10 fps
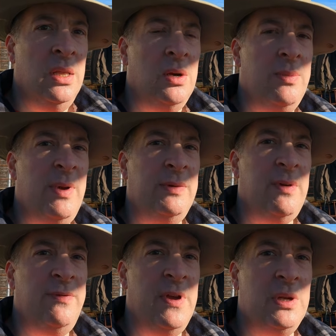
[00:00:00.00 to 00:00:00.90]
they're a bit
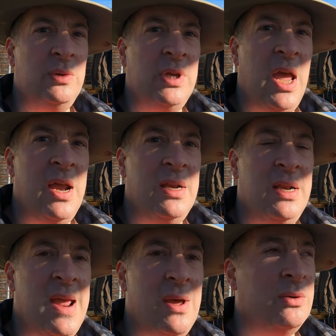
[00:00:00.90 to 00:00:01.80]
of a fiddle to get in
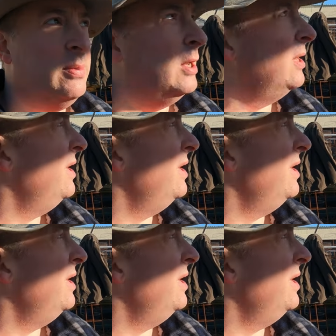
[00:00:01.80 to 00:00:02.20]
and out, but,